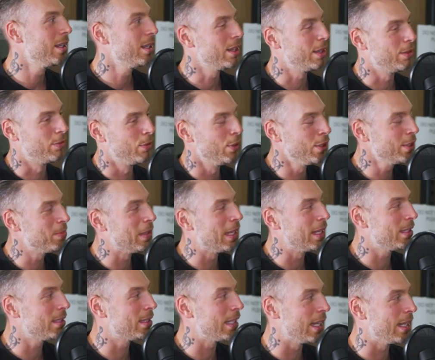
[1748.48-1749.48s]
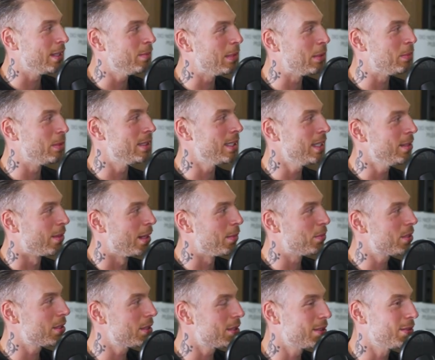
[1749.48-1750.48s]
The first day, maybe 10
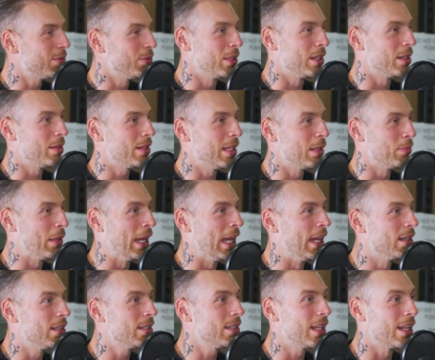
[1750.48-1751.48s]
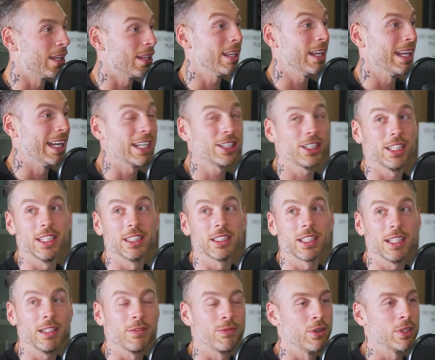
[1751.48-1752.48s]
reps with a band. I think it actually is. I think
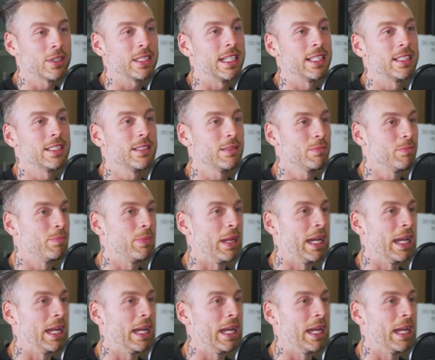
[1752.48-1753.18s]
the first day is banded.